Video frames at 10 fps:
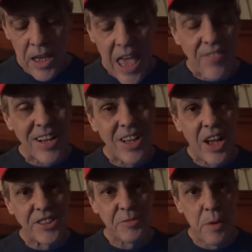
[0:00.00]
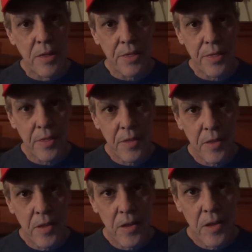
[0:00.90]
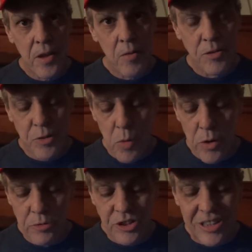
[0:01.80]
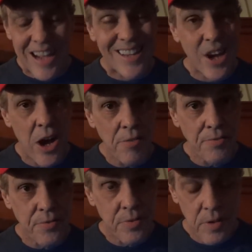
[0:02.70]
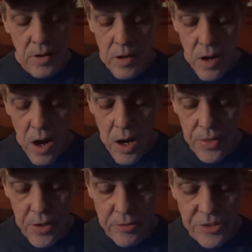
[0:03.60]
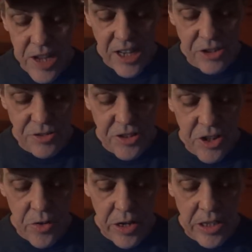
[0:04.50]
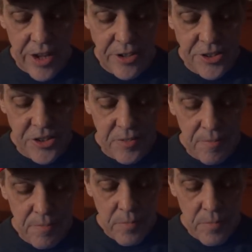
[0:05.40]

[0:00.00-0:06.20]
Kevin Kleinsmith was the one who signed off on those national security letters,